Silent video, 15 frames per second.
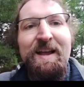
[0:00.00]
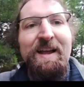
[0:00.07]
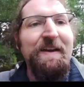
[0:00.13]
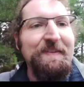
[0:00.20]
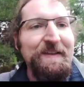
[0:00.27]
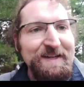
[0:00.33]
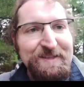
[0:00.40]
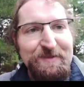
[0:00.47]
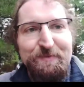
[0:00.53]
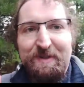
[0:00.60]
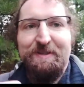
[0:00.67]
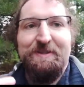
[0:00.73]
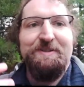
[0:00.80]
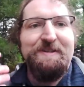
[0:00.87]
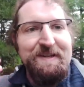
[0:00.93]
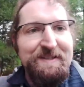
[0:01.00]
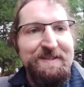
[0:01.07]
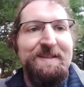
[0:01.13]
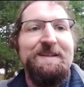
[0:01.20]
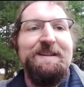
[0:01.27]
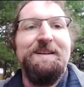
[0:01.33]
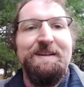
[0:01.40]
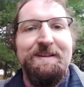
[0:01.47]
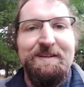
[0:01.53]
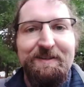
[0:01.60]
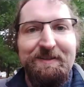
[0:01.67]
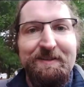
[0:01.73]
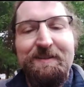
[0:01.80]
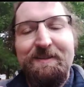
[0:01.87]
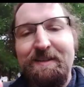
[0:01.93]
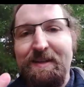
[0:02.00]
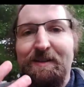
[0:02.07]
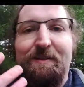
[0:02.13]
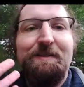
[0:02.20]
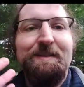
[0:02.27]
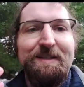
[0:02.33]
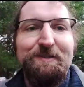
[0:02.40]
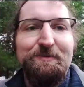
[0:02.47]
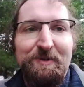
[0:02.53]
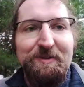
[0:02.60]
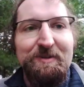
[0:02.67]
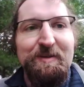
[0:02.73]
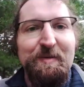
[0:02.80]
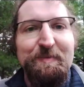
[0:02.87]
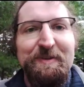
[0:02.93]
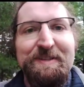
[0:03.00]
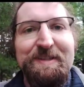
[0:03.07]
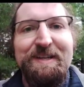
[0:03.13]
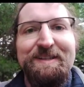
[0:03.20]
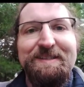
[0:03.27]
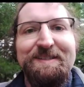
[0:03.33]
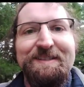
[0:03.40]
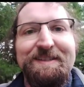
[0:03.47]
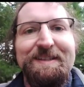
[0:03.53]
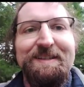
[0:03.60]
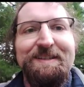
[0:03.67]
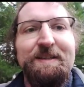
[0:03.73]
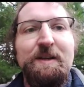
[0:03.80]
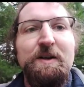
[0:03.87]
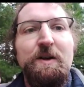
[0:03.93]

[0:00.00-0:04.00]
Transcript: And that's what you're tested on, and that's what'll come up in the test and things.